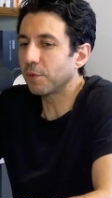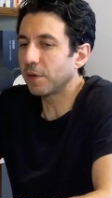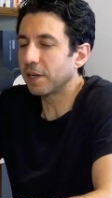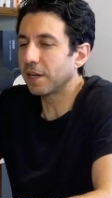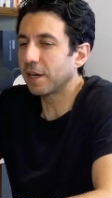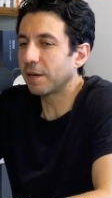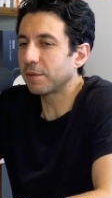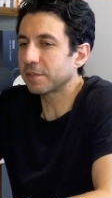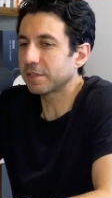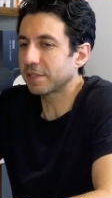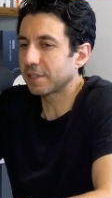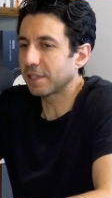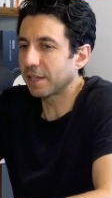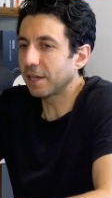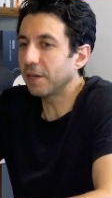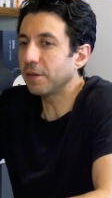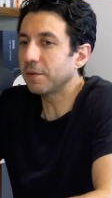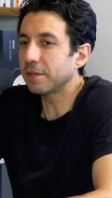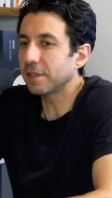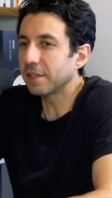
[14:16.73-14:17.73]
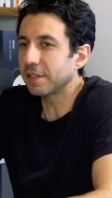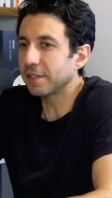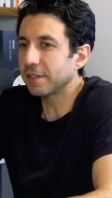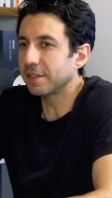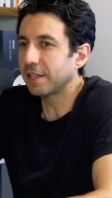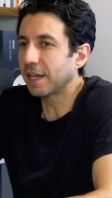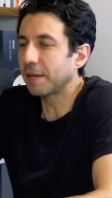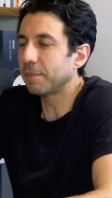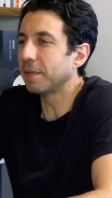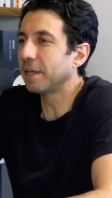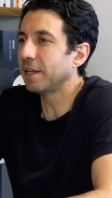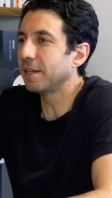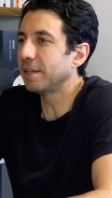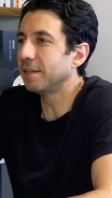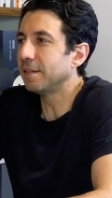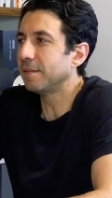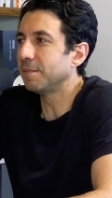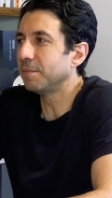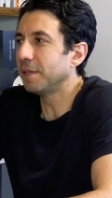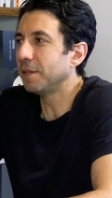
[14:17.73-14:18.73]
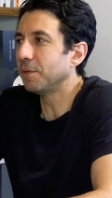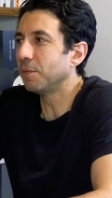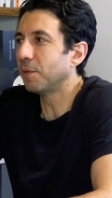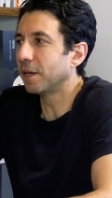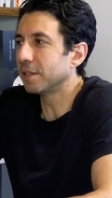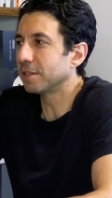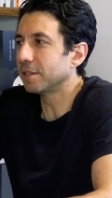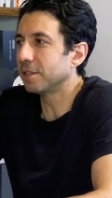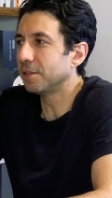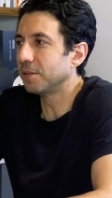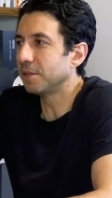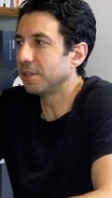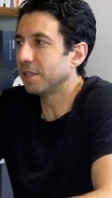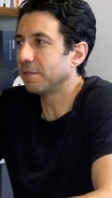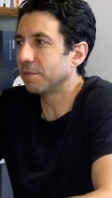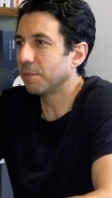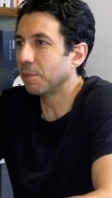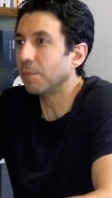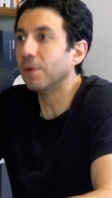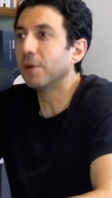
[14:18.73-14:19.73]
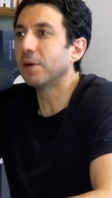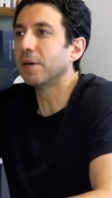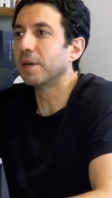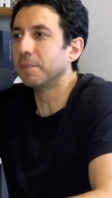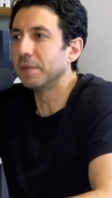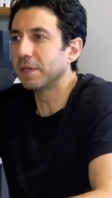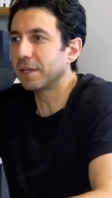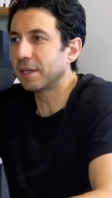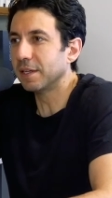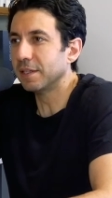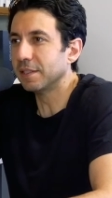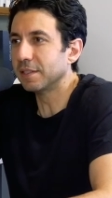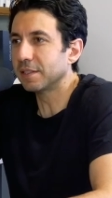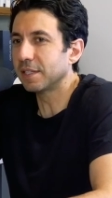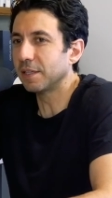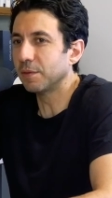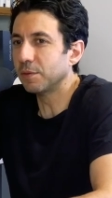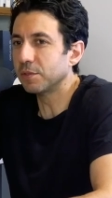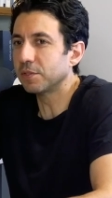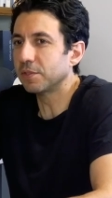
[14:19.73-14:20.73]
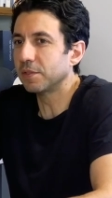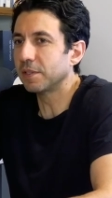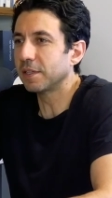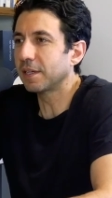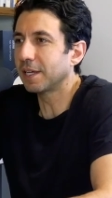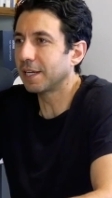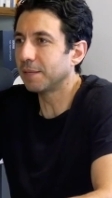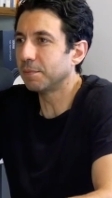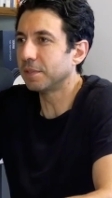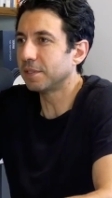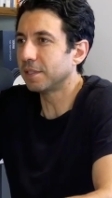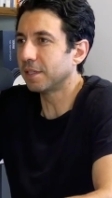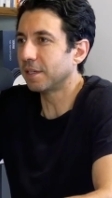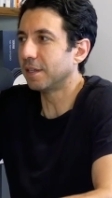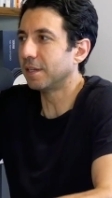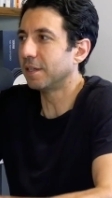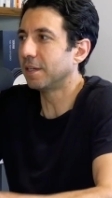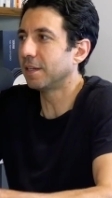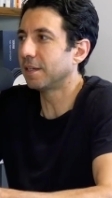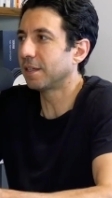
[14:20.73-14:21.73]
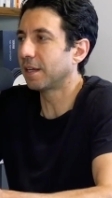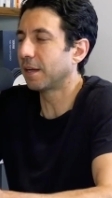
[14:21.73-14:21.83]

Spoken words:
what I was like, oh, that made me want to do it even more, because he was doing kid material.